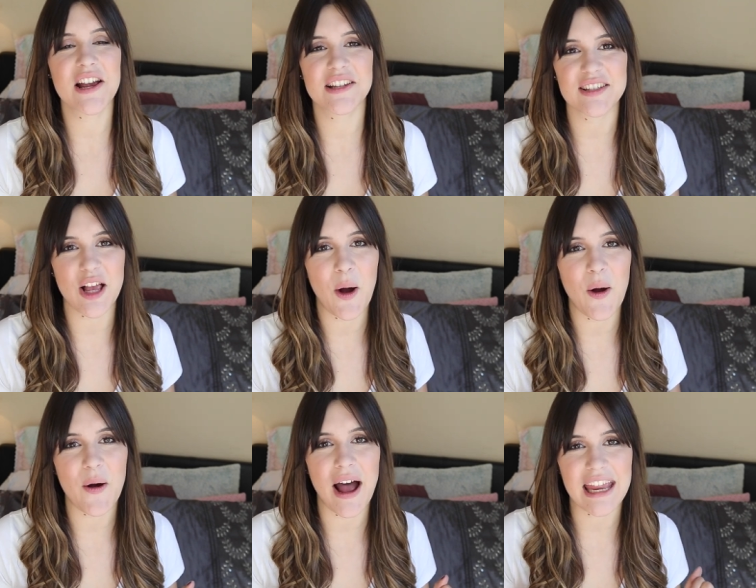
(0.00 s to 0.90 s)

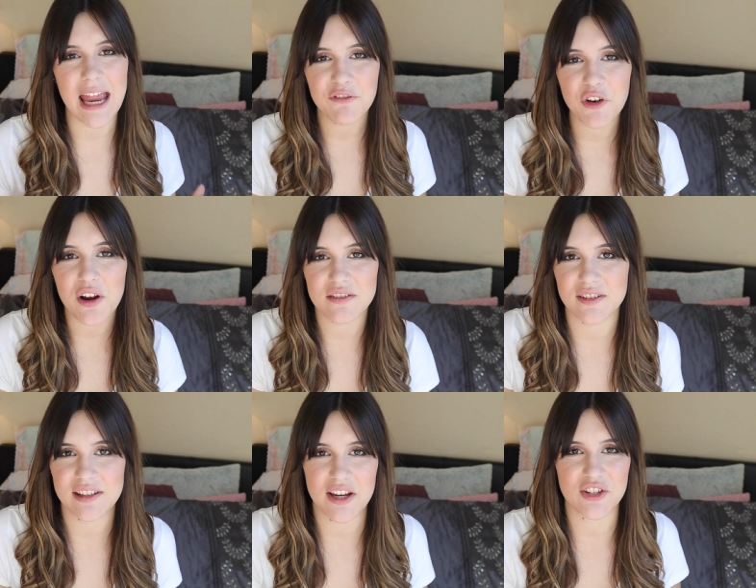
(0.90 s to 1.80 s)
So I came for a
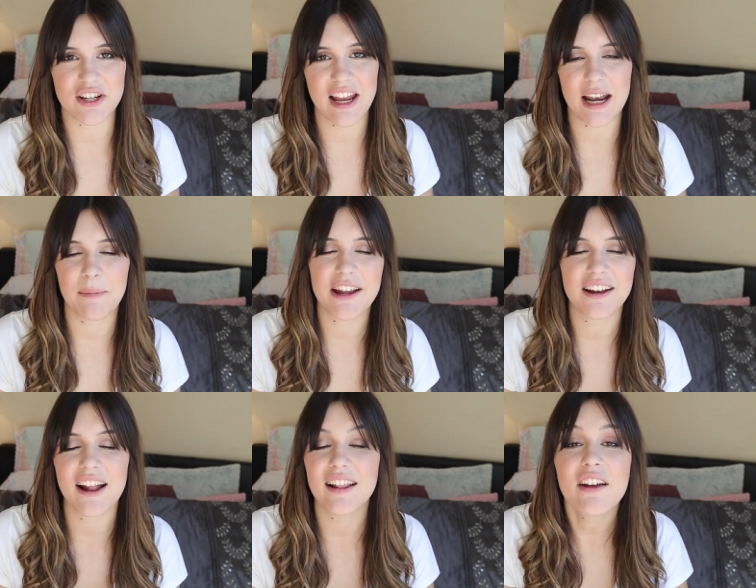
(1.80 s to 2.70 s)
consultation and I met
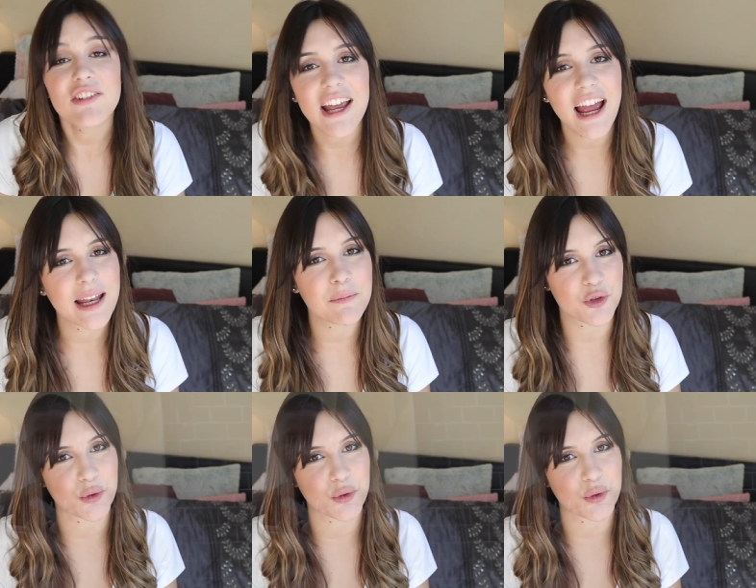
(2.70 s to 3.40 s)
a lovely guy named